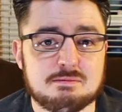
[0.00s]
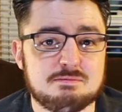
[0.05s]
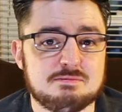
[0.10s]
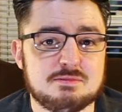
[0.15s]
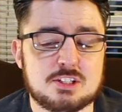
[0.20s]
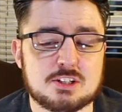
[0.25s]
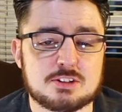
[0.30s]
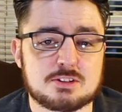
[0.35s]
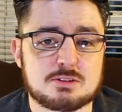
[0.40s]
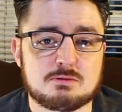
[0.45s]

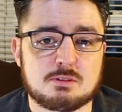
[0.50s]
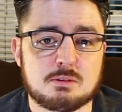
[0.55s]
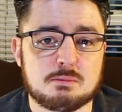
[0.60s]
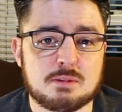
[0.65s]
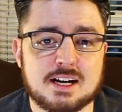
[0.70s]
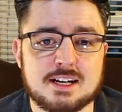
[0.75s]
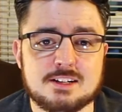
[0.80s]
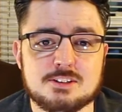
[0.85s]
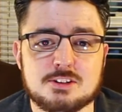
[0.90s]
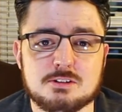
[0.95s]
just
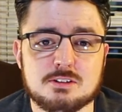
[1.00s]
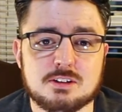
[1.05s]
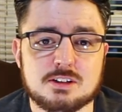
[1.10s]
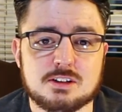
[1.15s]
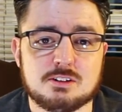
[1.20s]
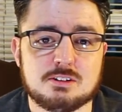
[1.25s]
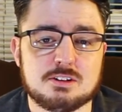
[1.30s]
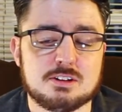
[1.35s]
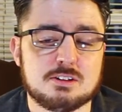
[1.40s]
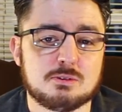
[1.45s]
reminds you that
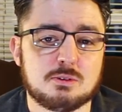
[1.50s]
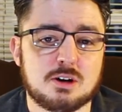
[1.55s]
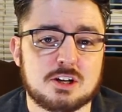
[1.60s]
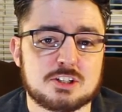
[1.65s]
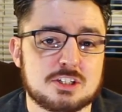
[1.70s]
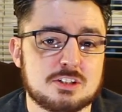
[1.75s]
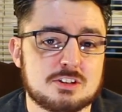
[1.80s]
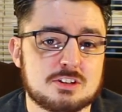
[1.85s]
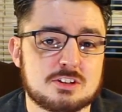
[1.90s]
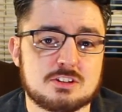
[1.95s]
you're either
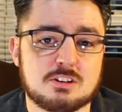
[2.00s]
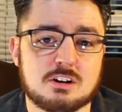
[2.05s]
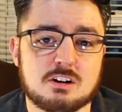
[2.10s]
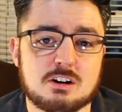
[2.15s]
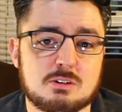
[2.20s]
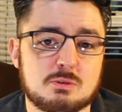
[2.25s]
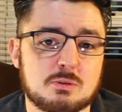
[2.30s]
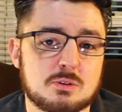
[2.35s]
watching Star